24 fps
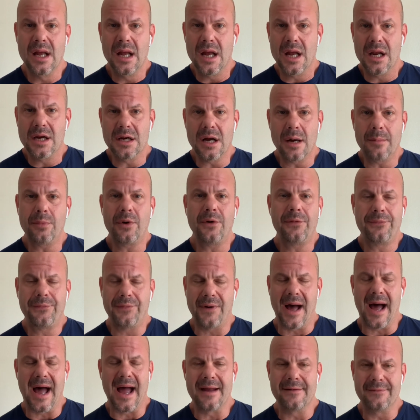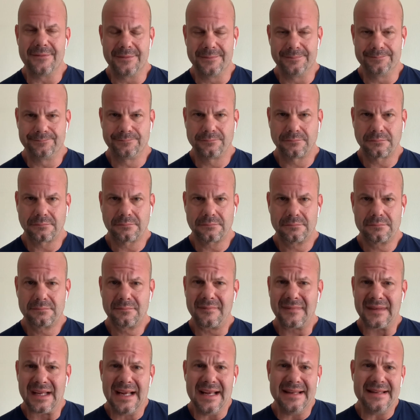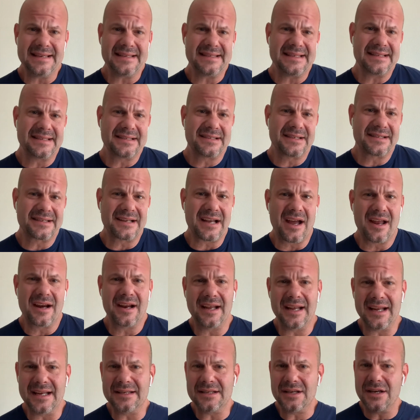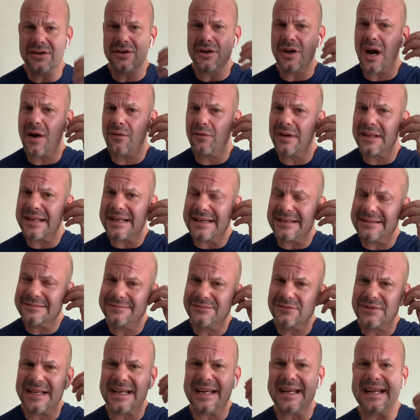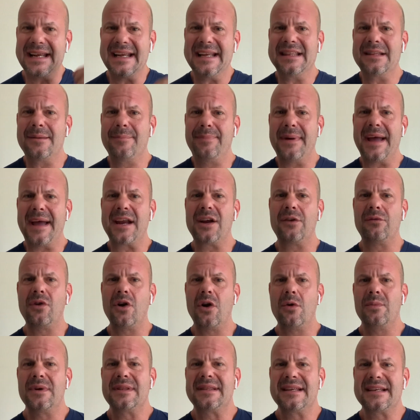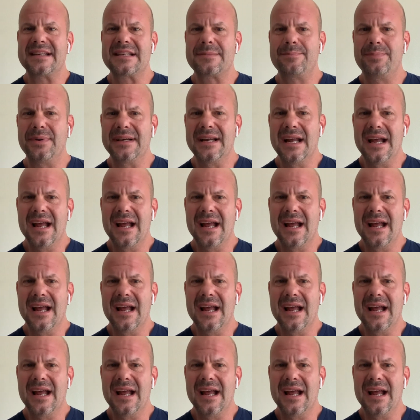Number 5, and this is just kind of, you're not really in the betting realm with this, but